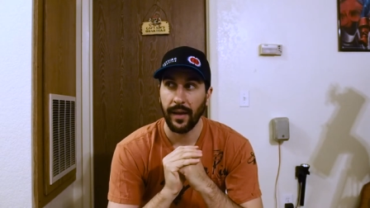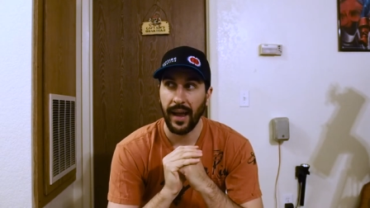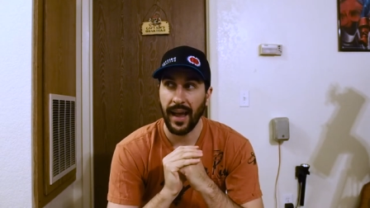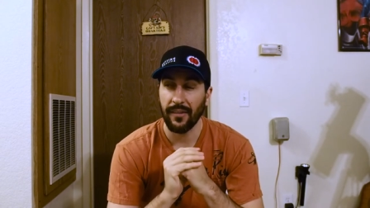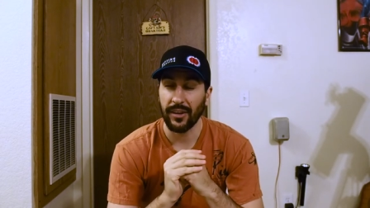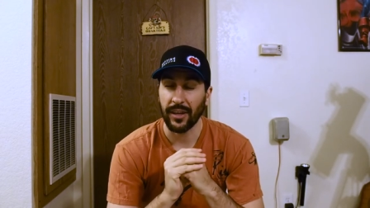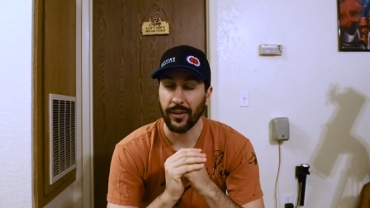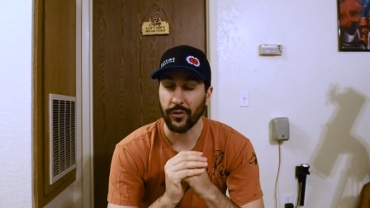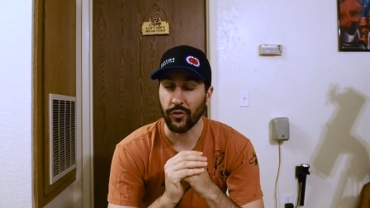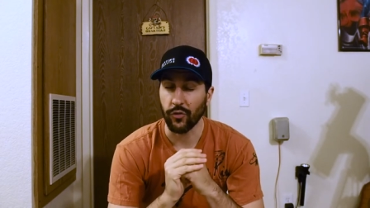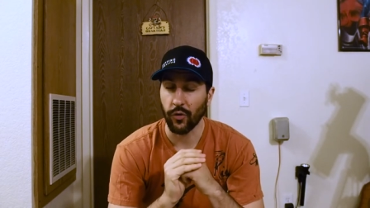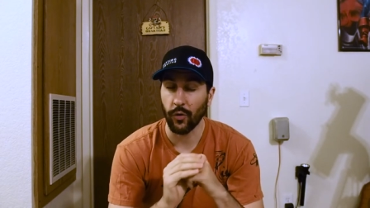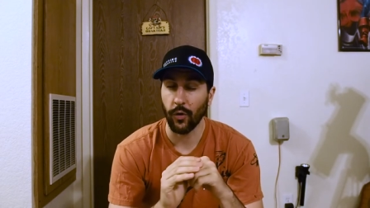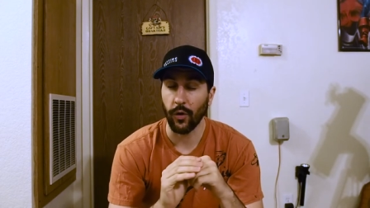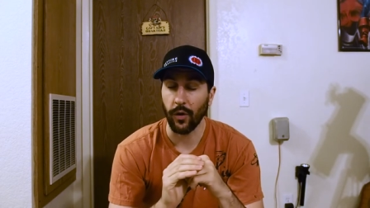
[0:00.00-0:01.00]
having
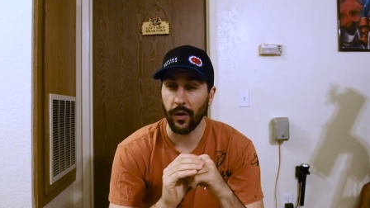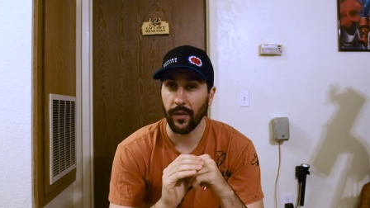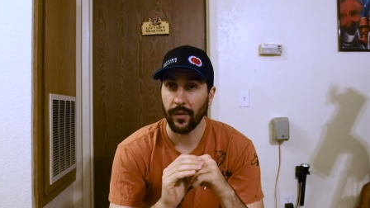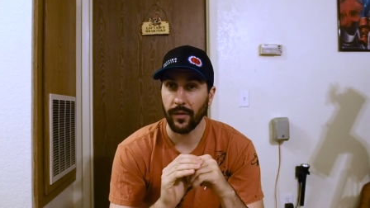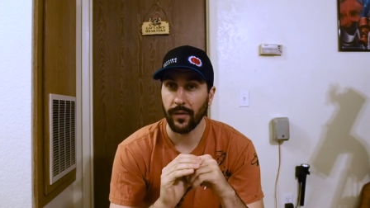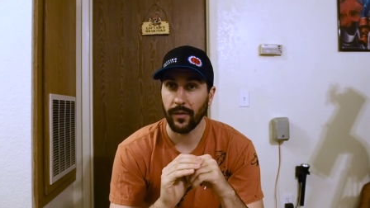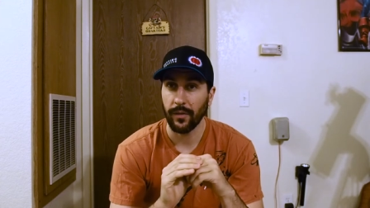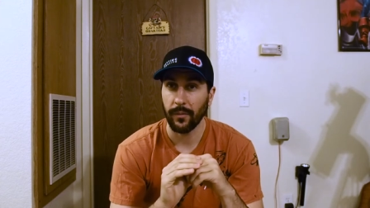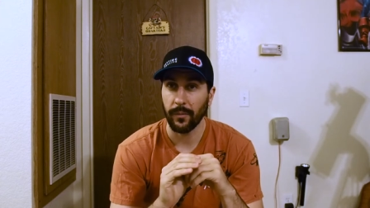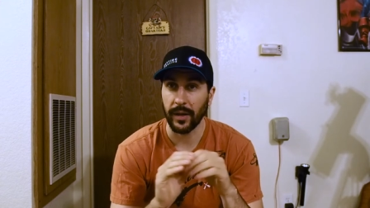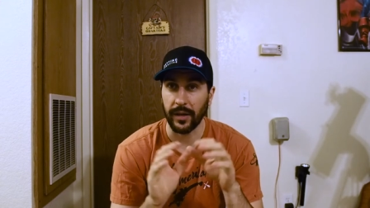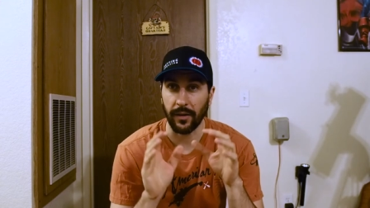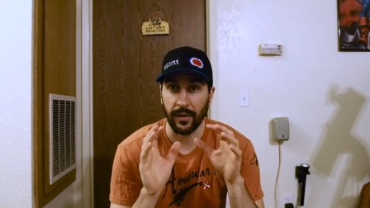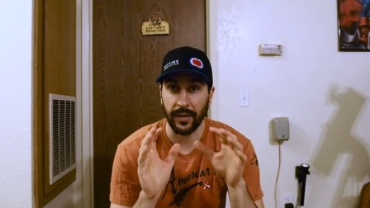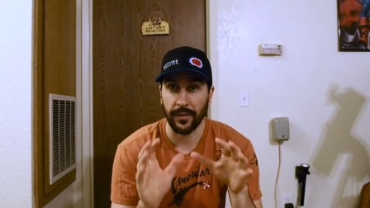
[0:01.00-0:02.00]
control
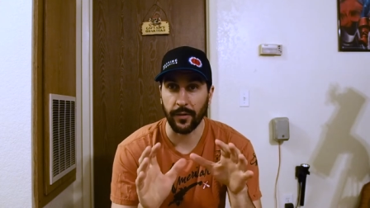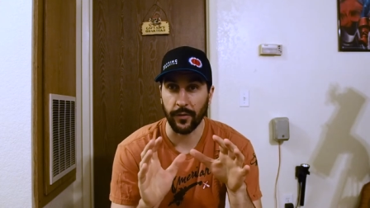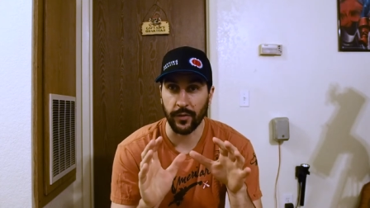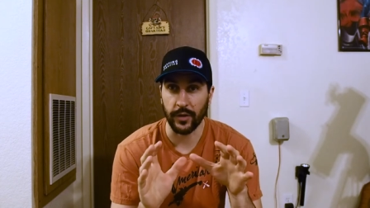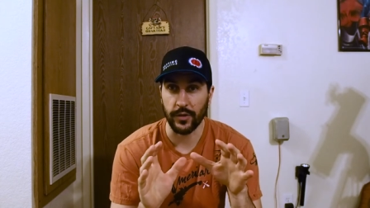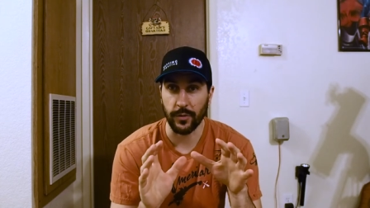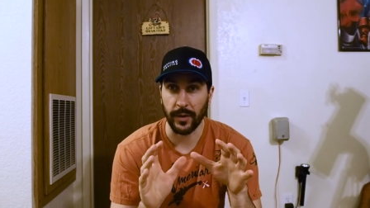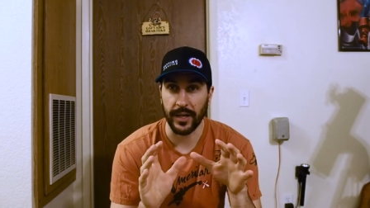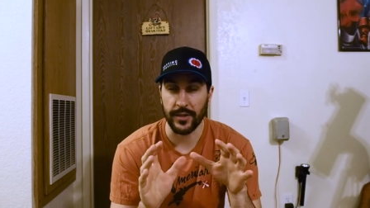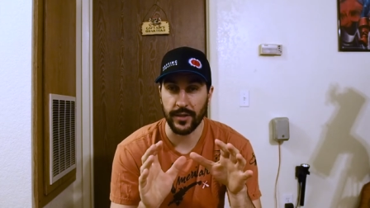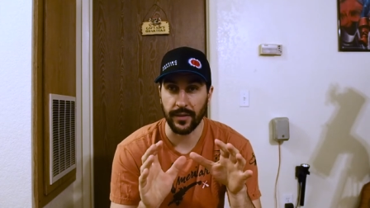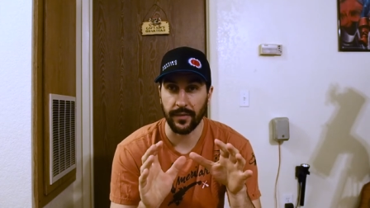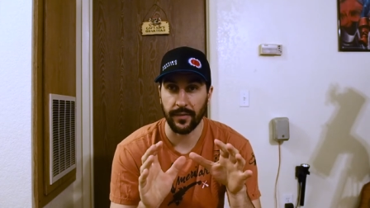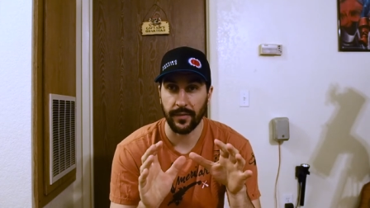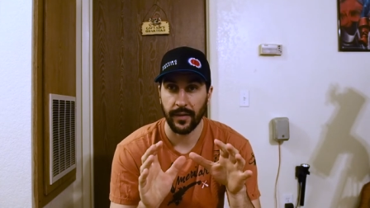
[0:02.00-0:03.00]
while you're in those
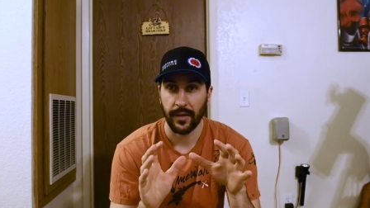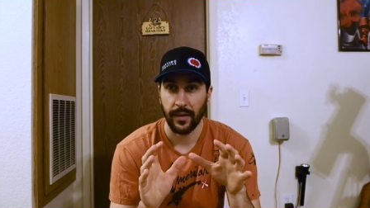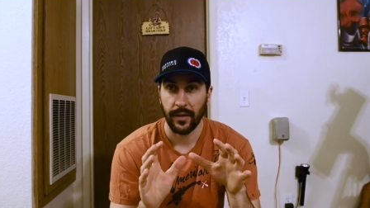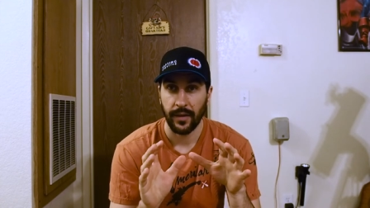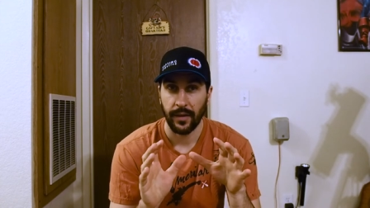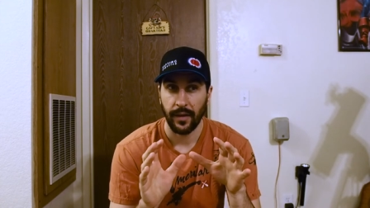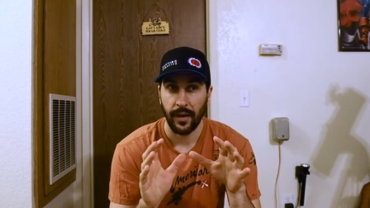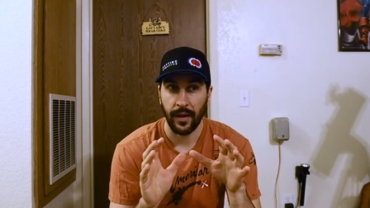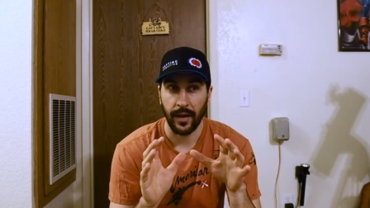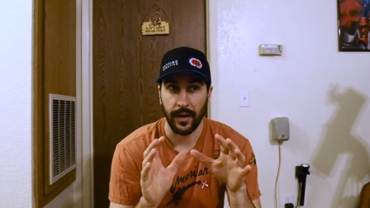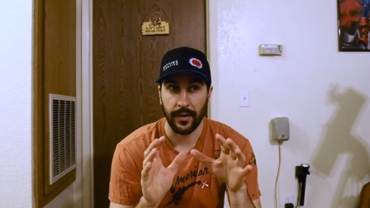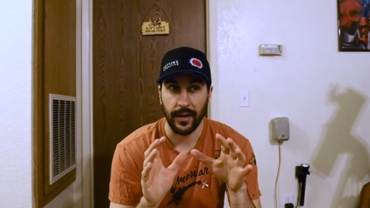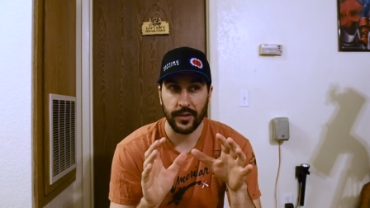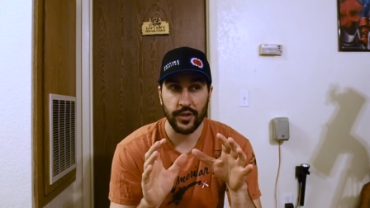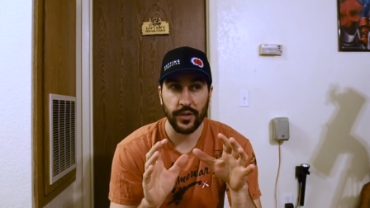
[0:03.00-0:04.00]
situations,
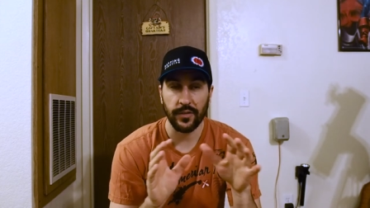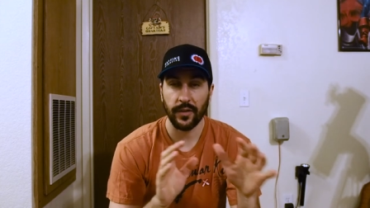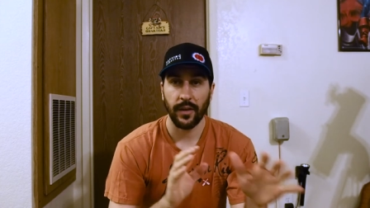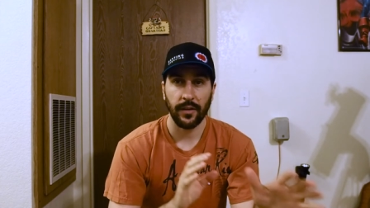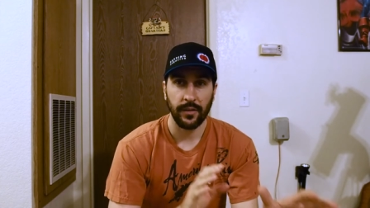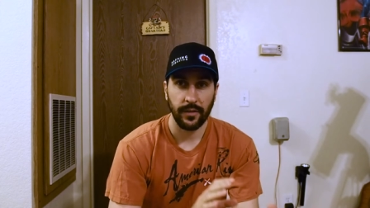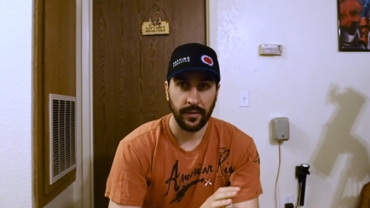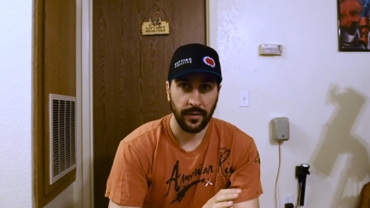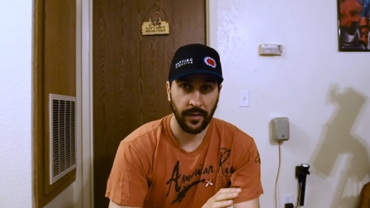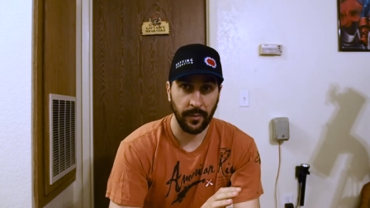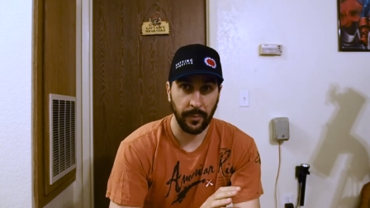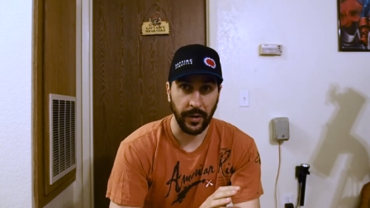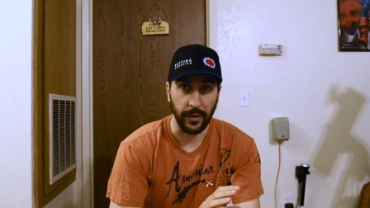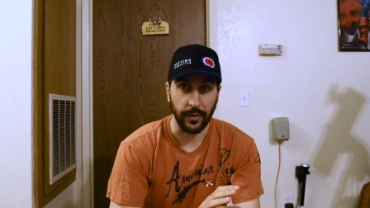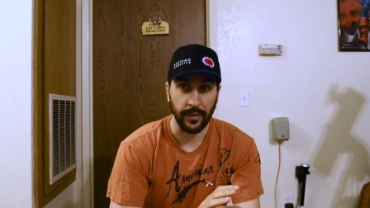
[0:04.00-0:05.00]
not just to the
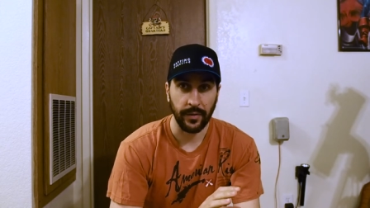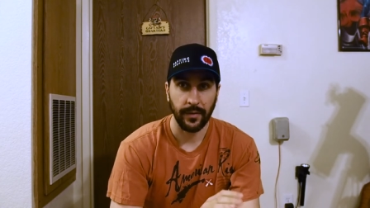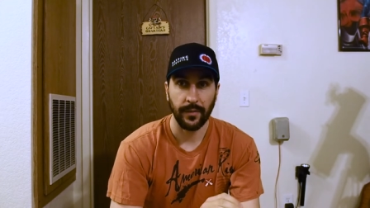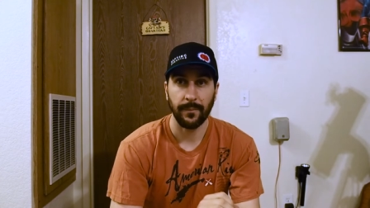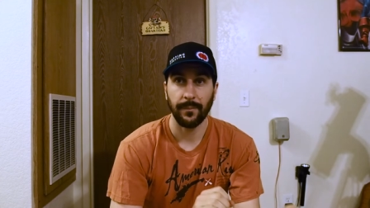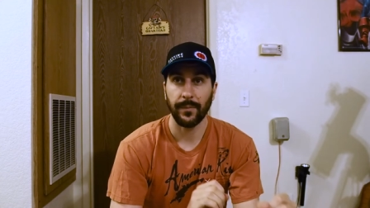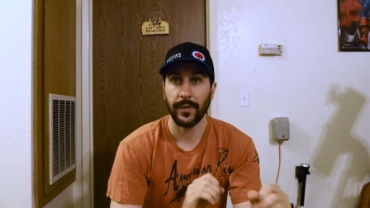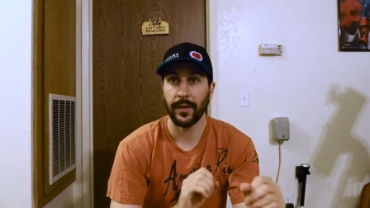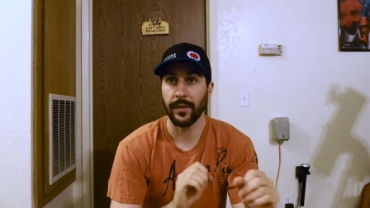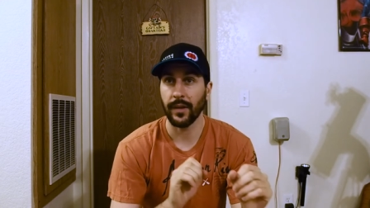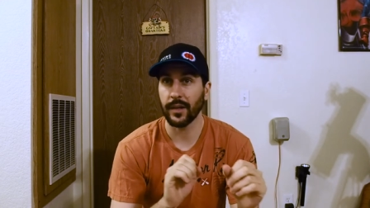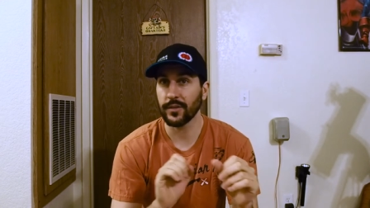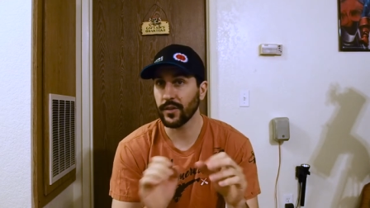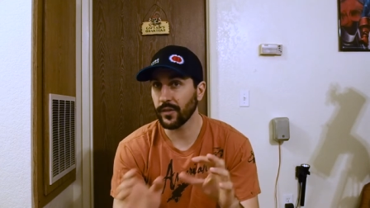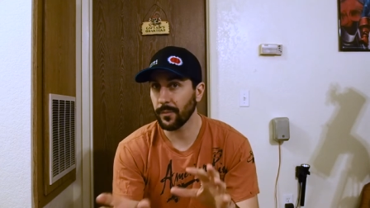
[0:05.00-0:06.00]
boat, and
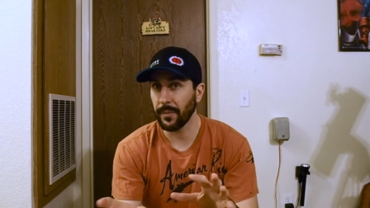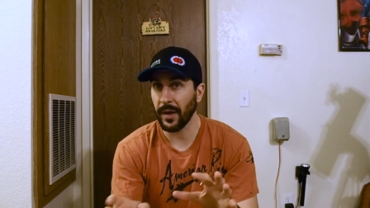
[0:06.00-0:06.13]
not just the